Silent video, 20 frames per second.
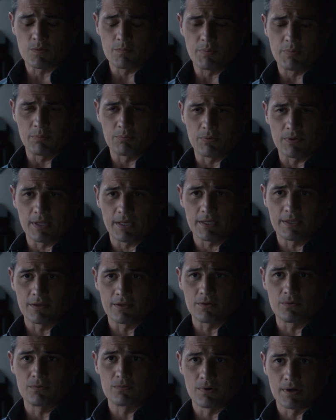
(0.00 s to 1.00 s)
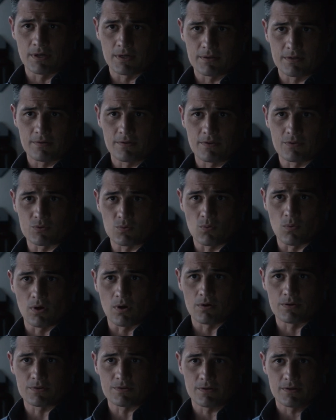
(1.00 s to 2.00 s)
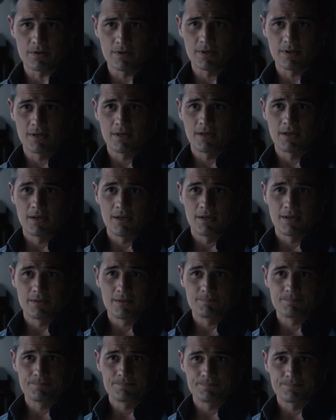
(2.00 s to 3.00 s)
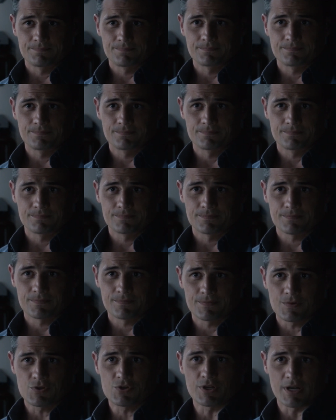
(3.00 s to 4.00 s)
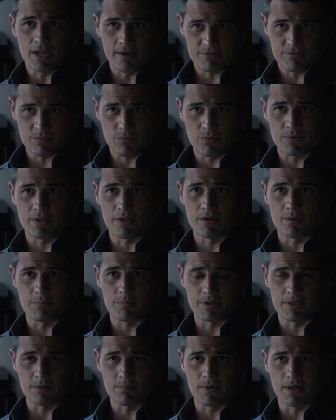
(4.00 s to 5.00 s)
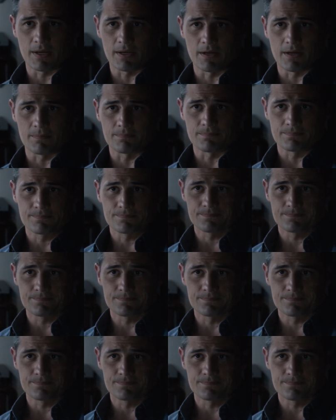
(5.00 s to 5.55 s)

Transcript: when people like you run into the walls, you. you should have someone there to pick you back up.